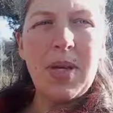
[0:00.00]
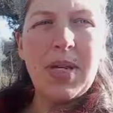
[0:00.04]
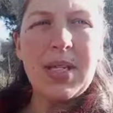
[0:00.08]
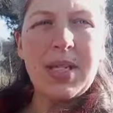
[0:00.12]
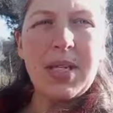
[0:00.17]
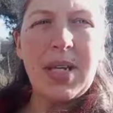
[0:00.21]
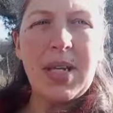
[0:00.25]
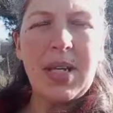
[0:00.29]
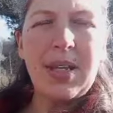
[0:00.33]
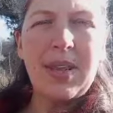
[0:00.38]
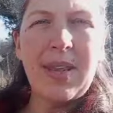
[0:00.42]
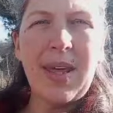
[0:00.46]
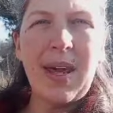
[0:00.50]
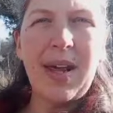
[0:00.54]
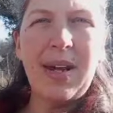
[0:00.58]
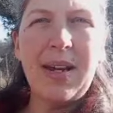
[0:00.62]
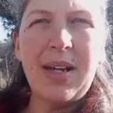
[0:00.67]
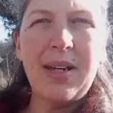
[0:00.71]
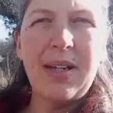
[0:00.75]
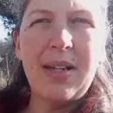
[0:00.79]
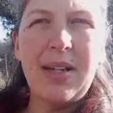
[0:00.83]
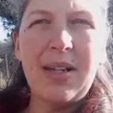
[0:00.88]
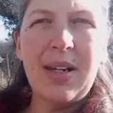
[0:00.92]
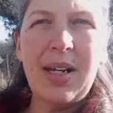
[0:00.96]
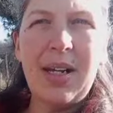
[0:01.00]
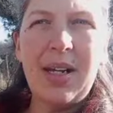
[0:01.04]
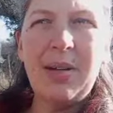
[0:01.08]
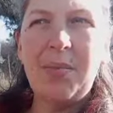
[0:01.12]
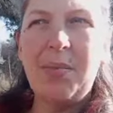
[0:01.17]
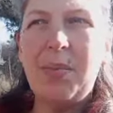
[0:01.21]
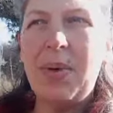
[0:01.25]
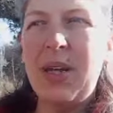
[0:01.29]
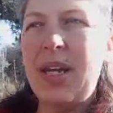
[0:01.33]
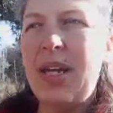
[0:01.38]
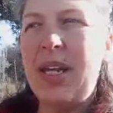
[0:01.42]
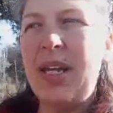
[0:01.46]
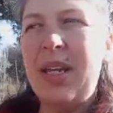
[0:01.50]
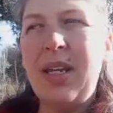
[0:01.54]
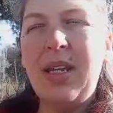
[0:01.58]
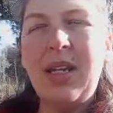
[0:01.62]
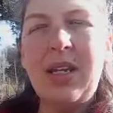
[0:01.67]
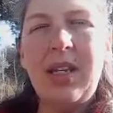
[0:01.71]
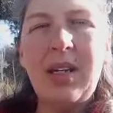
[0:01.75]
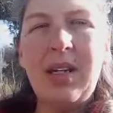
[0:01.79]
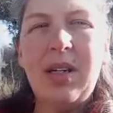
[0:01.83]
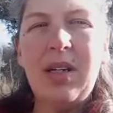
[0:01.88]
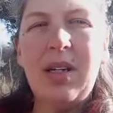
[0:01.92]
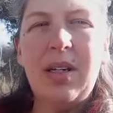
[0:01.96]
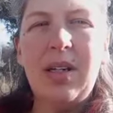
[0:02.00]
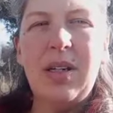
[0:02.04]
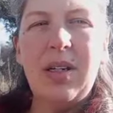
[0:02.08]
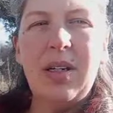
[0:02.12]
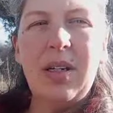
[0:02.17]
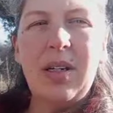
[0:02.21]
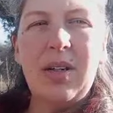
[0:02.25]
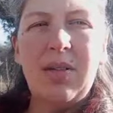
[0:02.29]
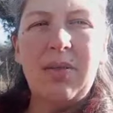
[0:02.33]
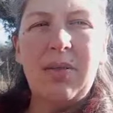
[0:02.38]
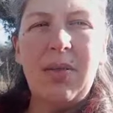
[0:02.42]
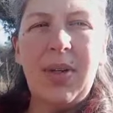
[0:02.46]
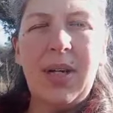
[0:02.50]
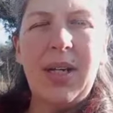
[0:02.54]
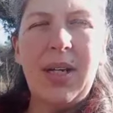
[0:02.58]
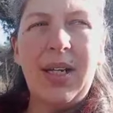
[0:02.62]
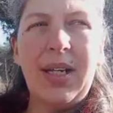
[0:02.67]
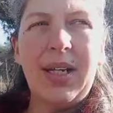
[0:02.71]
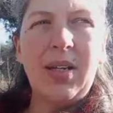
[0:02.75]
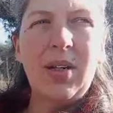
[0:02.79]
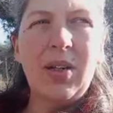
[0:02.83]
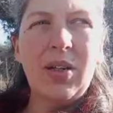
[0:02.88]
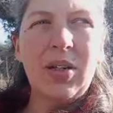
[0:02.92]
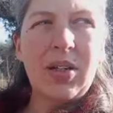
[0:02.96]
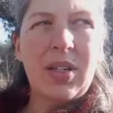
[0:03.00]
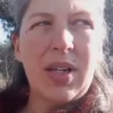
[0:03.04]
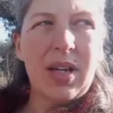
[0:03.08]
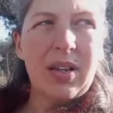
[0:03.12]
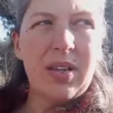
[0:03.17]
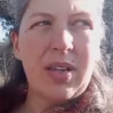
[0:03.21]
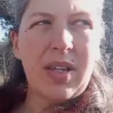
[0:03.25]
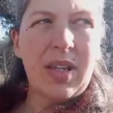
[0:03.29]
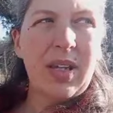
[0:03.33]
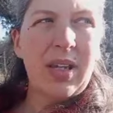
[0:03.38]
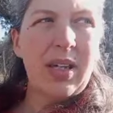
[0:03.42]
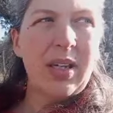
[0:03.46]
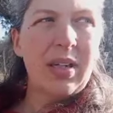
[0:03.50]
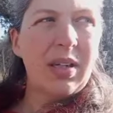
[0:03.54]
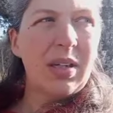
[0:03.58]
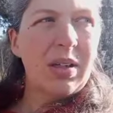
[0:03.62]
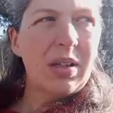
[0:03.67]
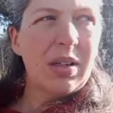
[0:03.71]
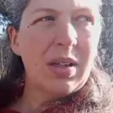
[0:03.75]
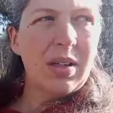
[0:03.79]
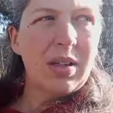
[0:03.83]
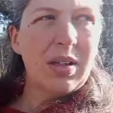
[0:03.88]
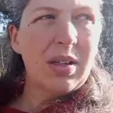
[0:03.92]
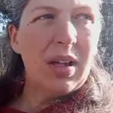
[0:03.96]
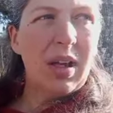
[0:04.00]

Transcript: busy, then it'd be really good, I think.